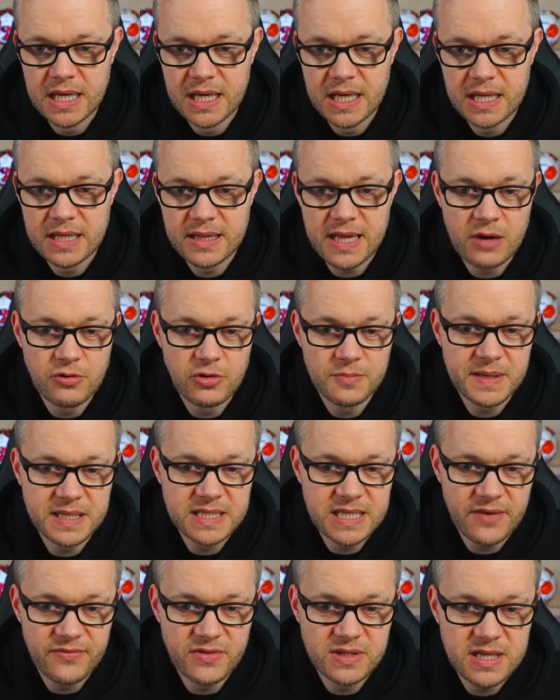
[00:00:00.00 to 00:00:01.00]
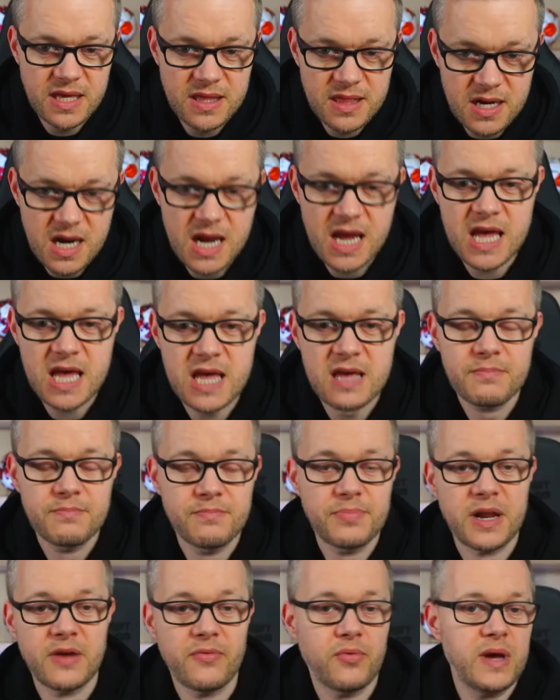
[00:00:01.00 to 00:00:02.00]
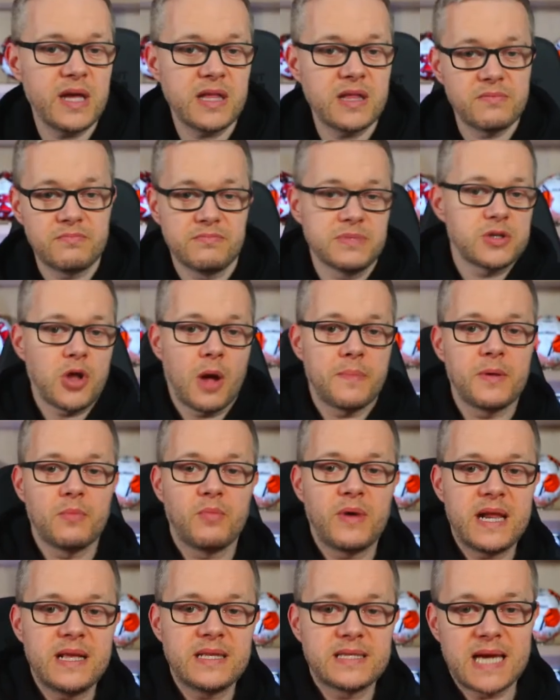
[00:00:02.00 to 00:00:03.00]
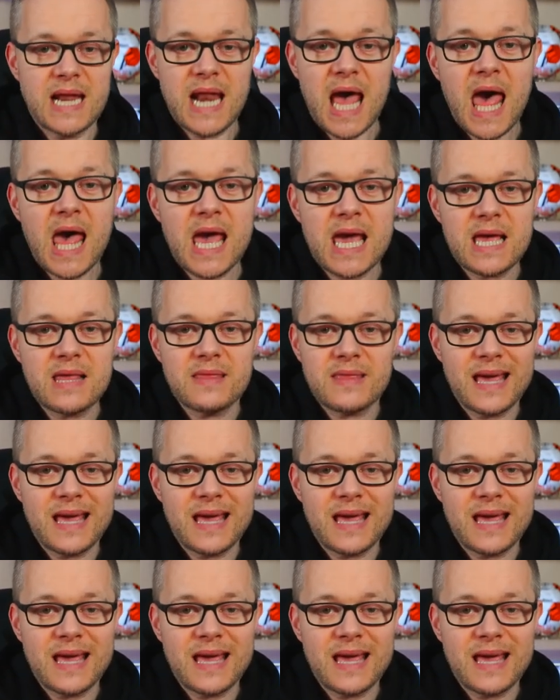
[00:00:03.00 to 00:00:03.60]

that would be seventy-three. But if we stop them winning tonight,